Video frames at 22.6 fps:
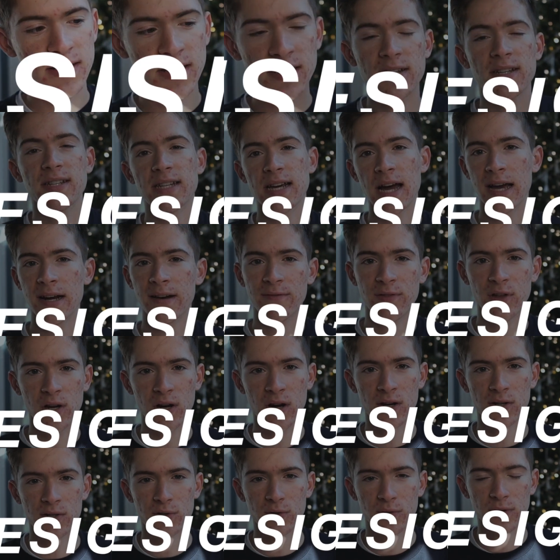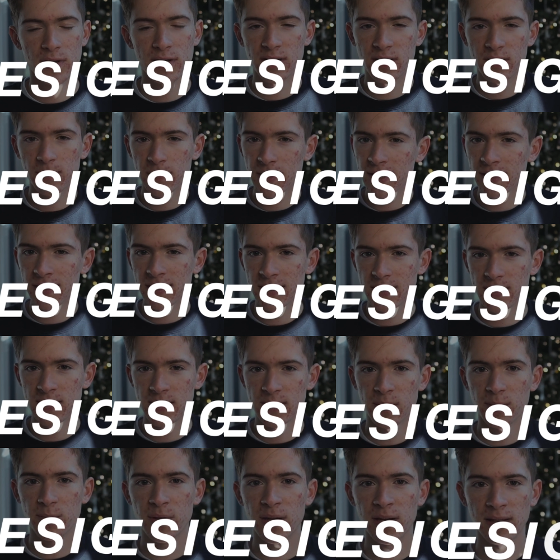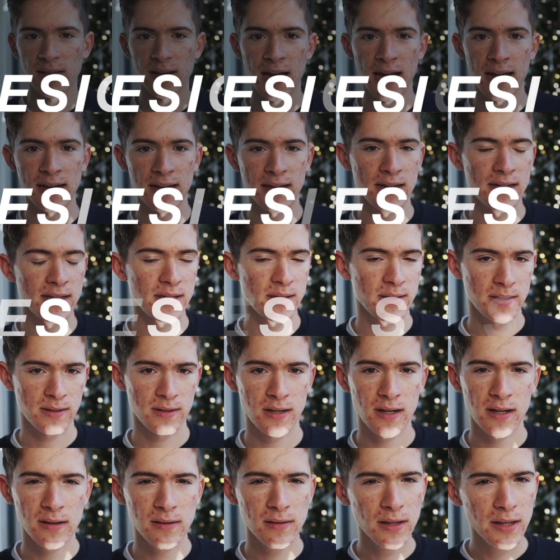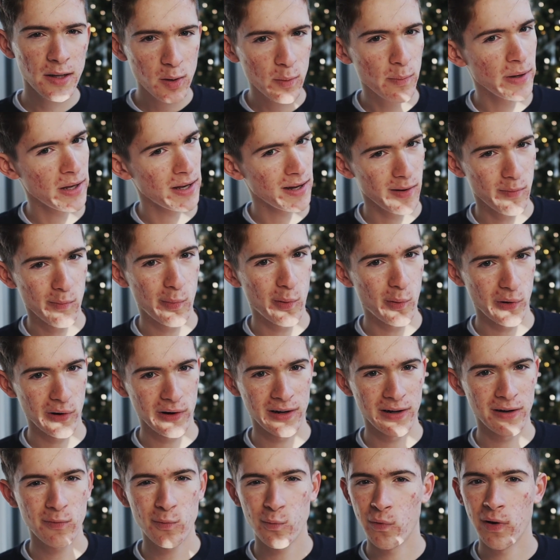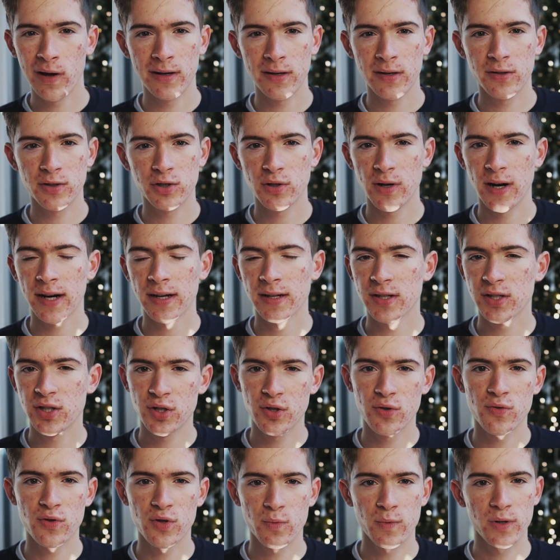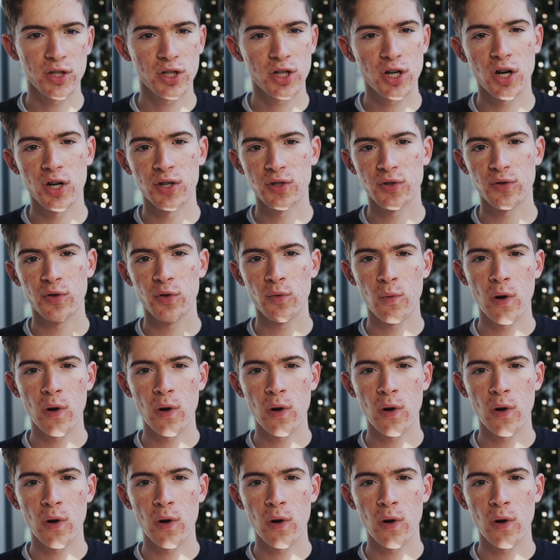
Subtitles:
the design of the console, because to me this is something that is a little bit important when you're trying to choose which console you